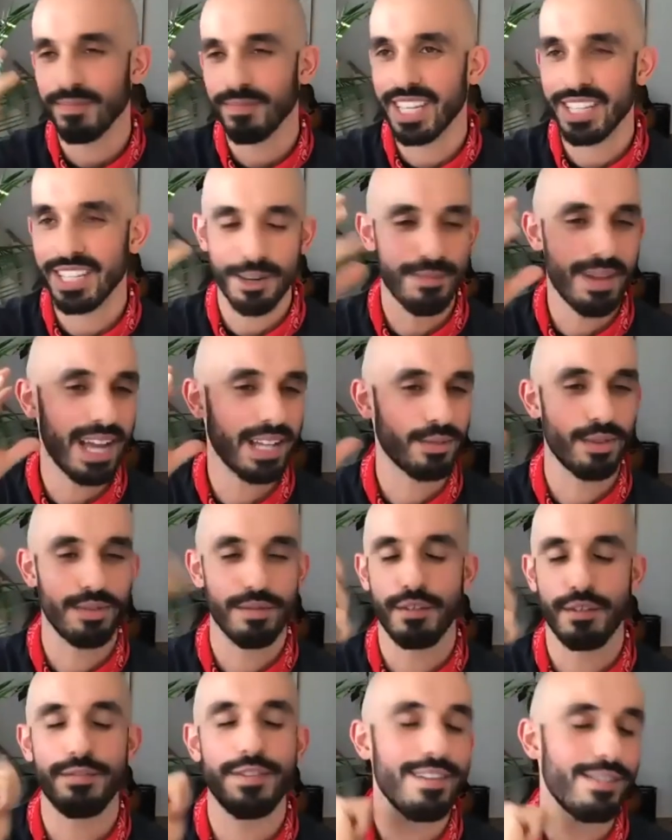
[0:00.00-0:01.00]
in your past, one of
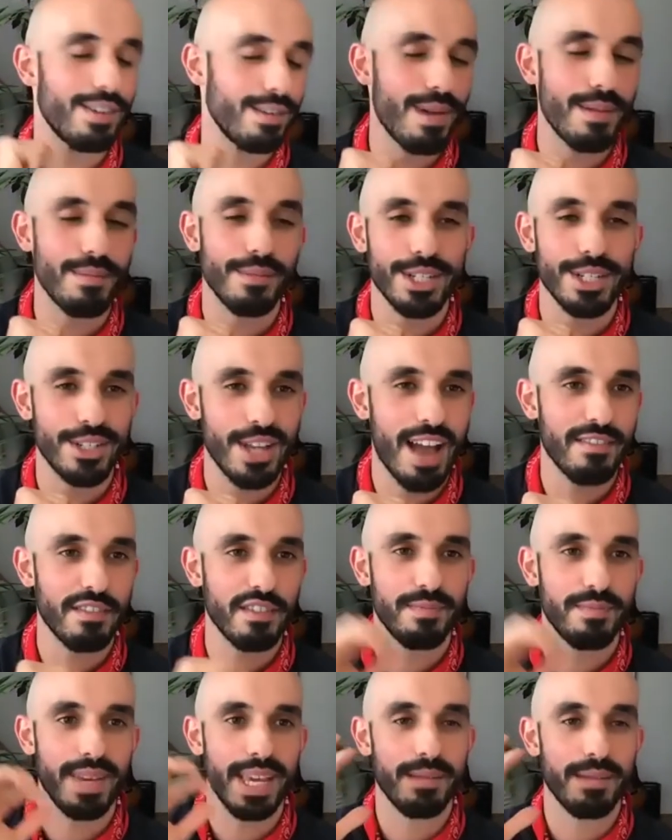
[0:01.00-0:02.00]
your favorite memories you have
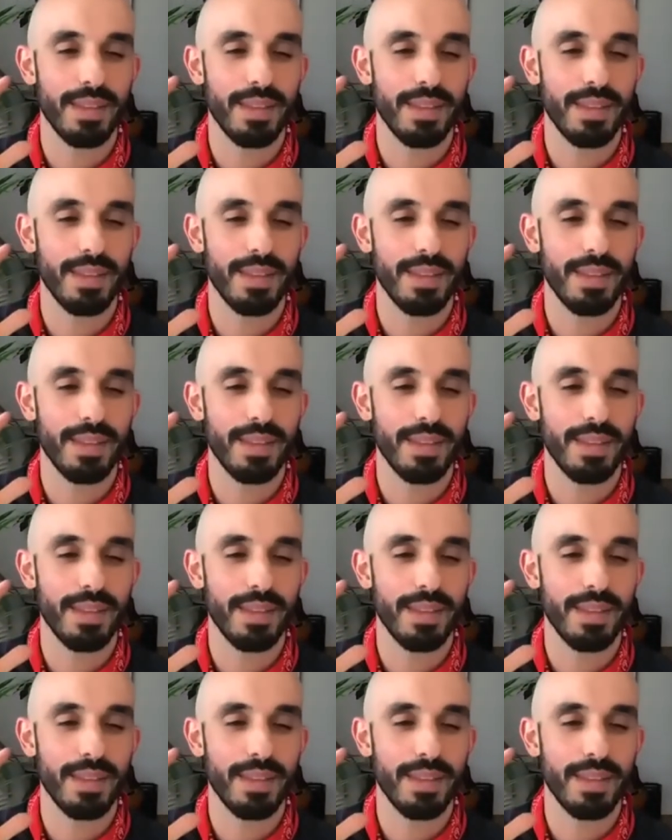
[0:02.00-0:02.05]
of me,